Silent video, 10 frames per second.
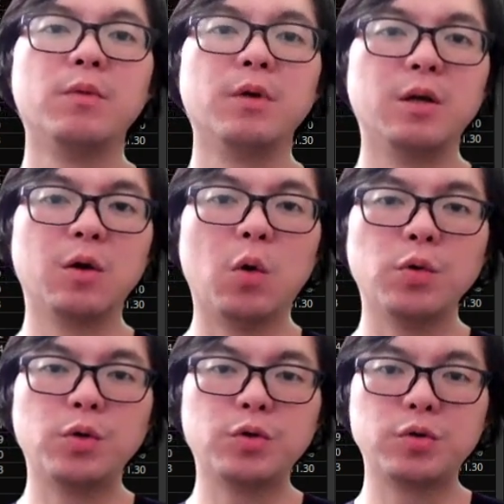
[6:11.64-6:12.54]
In
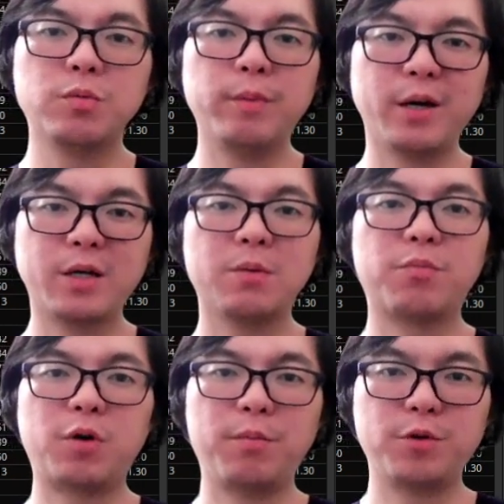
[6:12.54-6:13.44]
order to make a
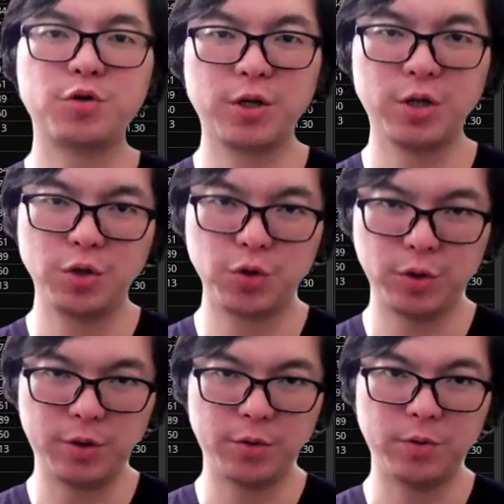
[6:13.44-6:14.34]
proper trading
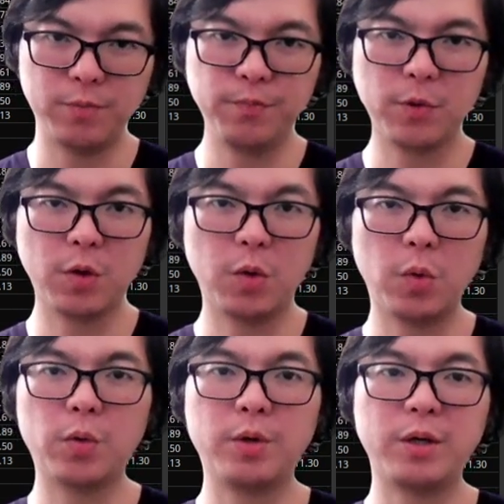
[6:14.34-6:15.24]
journal, you
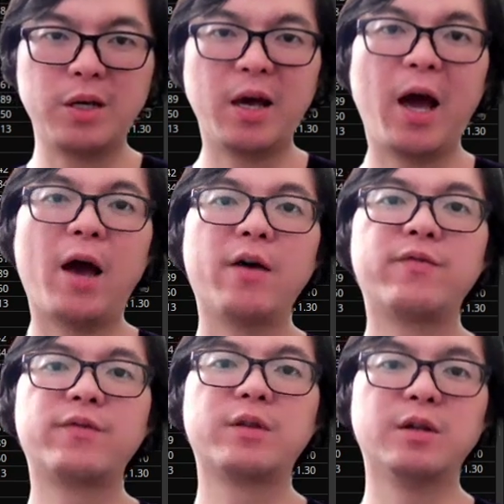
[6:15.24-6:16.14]
will need have
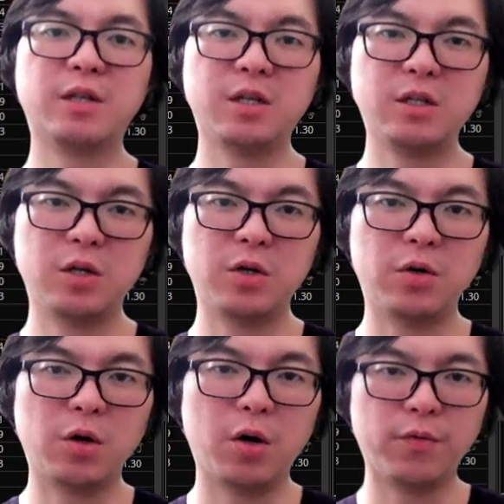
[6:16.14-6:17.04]
the
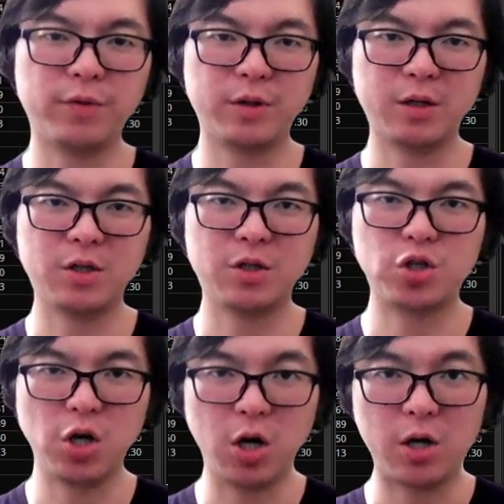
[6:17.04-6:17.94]
detail of the
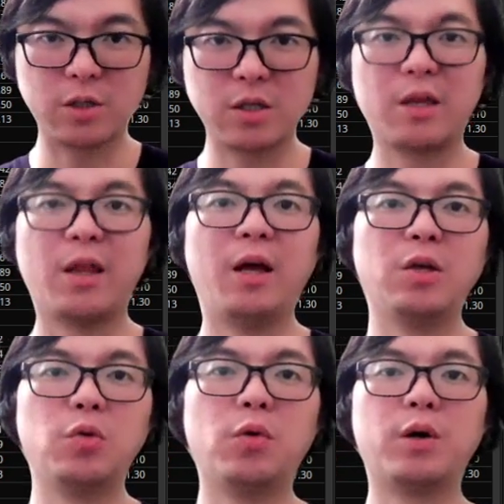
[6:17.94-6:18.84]
charts that
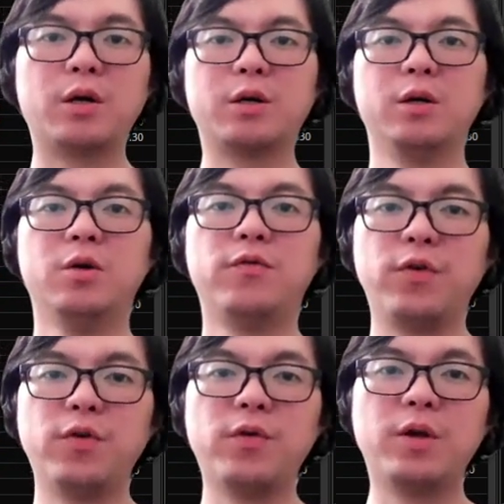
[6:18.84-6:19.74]
you are
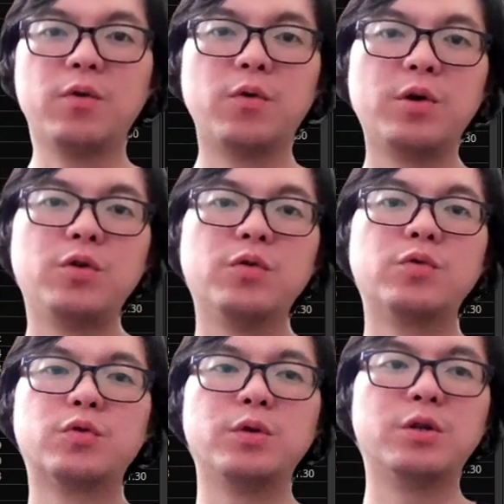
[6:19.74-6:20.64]
viewing when you're
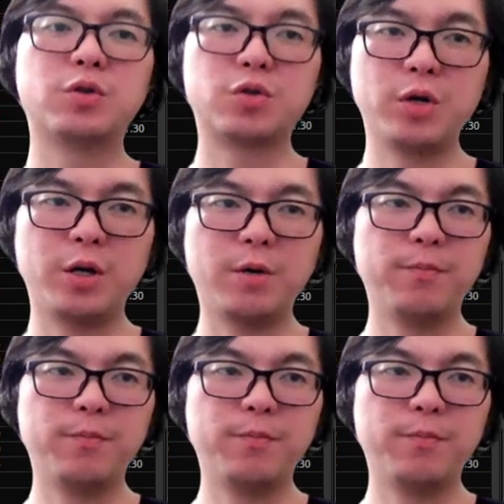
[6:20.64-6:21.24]
doing the trade.